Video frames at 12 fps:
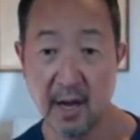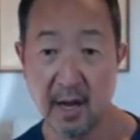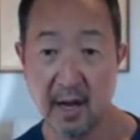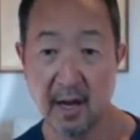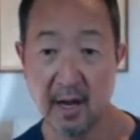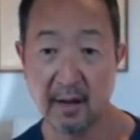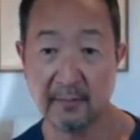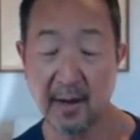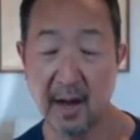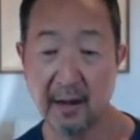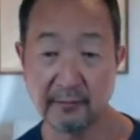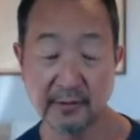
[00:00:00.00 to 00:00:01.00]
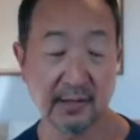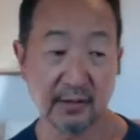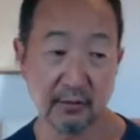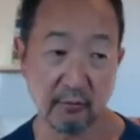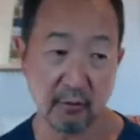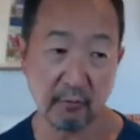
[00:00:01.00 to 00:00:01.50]
I was in
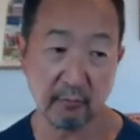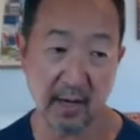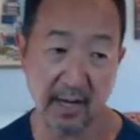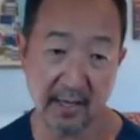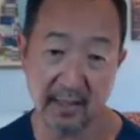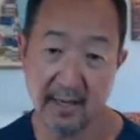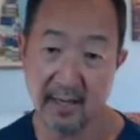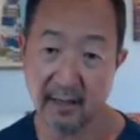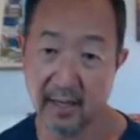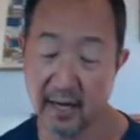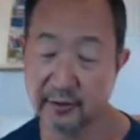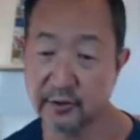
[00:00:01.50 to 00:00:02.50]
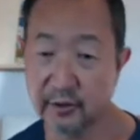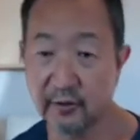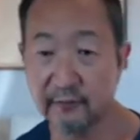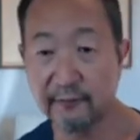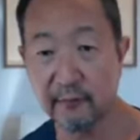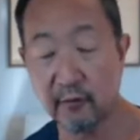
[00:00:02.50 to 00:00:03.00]
Norway last
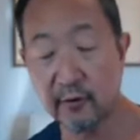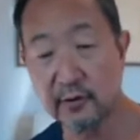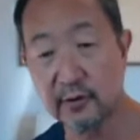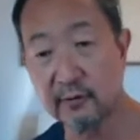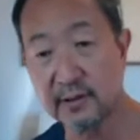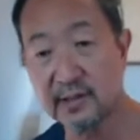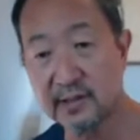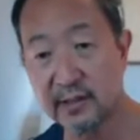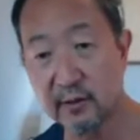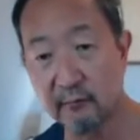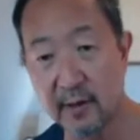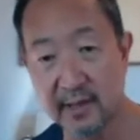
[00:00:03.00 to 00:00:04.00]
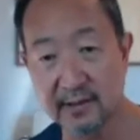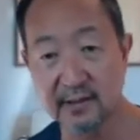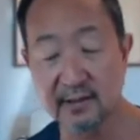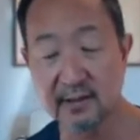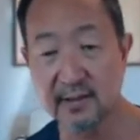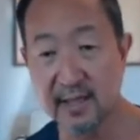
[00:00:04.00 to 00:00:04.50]
year for USTOA's
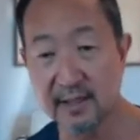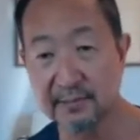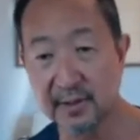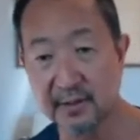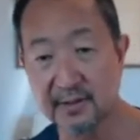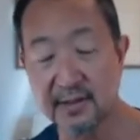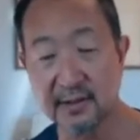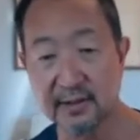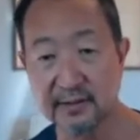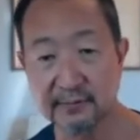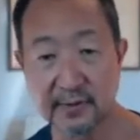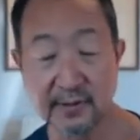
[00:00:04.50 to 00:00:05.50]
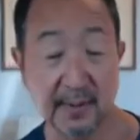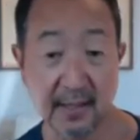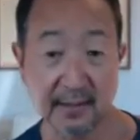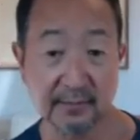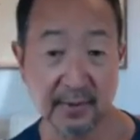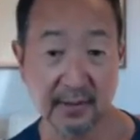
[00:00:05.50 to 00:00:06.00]
Sustainability is
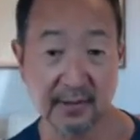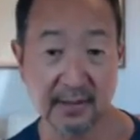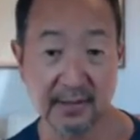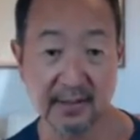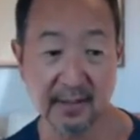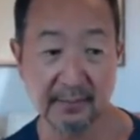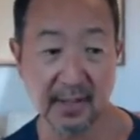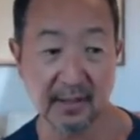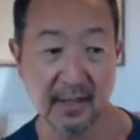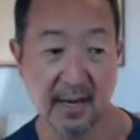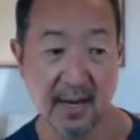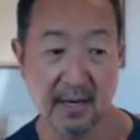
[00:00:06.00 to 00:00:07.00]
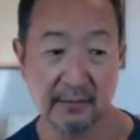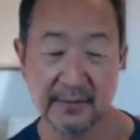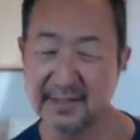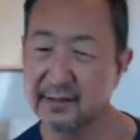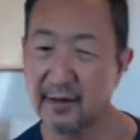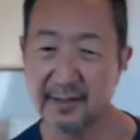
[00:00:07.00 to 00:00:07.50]
Responsibility Summit. We
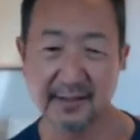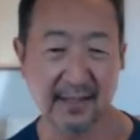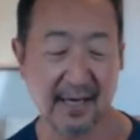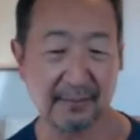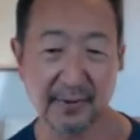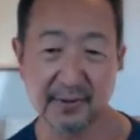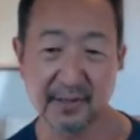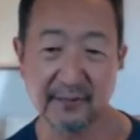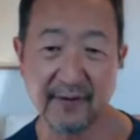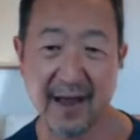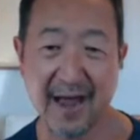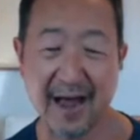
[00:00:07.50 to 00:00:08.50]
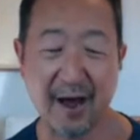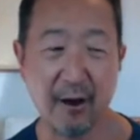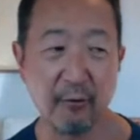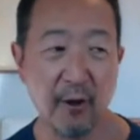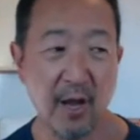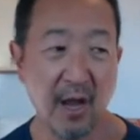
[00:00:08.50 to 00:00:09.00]
saw examples of how